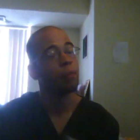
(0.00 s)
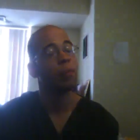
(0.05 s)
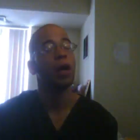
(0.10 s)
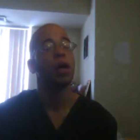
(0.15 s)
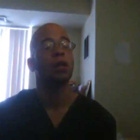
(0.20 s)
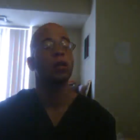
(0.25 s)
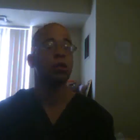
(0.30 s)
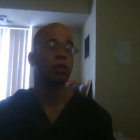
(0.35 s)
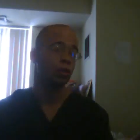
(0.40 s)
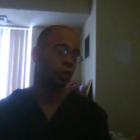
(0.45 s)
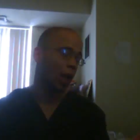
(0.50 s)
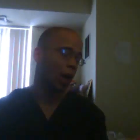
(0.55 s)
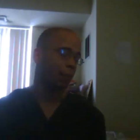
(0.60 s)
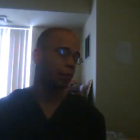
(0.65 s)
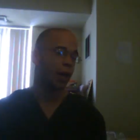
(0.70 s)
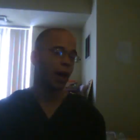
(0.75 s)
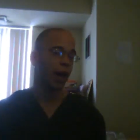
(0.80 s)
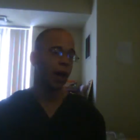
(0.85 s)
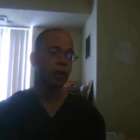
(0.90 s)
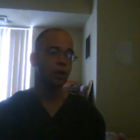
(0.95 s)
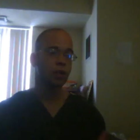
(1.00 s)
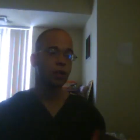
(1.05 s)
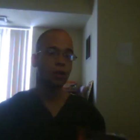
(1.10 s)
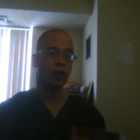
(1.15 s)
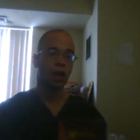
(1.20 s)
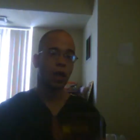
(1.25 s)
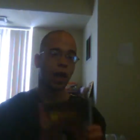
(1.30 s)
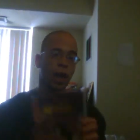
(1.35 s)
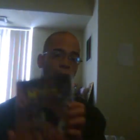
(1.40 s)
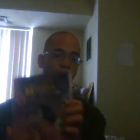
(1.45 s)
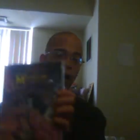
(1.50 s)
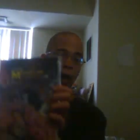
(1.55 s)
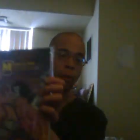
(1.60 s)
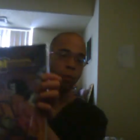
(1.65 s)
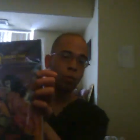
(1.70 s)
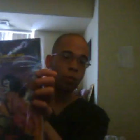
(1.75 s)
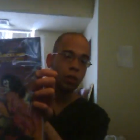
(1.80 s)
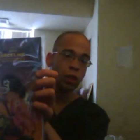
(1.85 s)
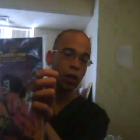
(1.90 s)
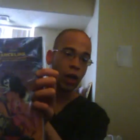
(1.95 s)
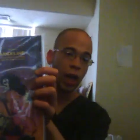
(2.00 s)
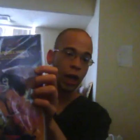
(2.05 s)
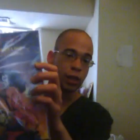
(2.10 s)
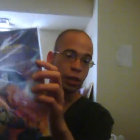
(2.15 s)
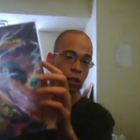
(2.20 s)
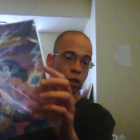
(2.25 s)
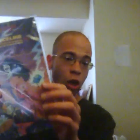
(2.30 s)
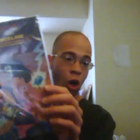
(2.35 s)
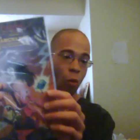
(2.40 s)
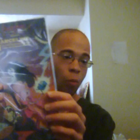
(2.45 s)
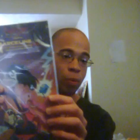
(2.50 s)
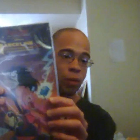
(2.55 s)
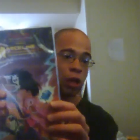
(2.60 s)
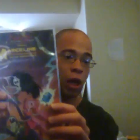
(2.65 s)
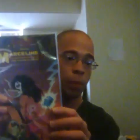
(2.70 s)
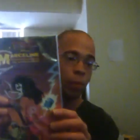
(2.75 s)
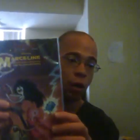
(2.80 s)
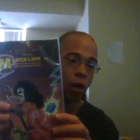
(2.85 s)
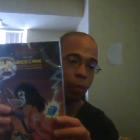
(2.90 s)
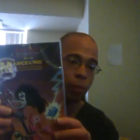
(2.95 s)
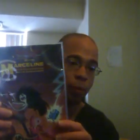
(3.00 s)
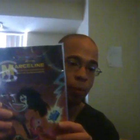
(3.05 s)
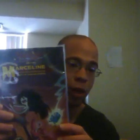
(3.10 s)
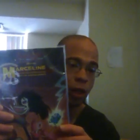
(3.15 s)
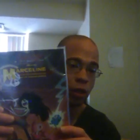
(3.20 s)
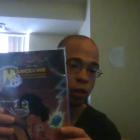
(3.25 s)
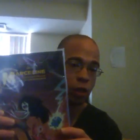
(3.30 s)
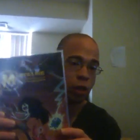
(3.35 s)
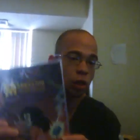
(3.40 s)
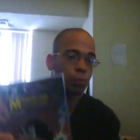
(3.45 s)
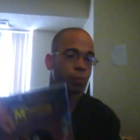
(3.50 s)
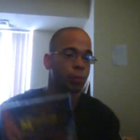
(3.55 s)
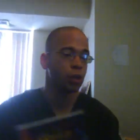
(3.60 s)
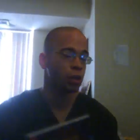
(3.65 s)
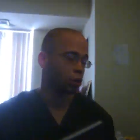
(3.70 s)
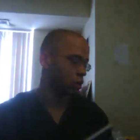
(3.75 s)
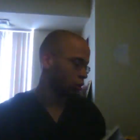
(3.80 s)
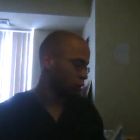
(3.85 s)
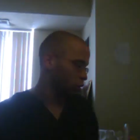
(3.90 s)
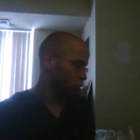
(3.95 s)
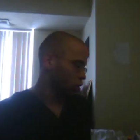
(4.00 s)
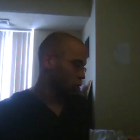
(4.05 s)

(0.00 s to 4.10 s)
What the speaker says: Managed to grab that. And I just opened up a couple pages of this book.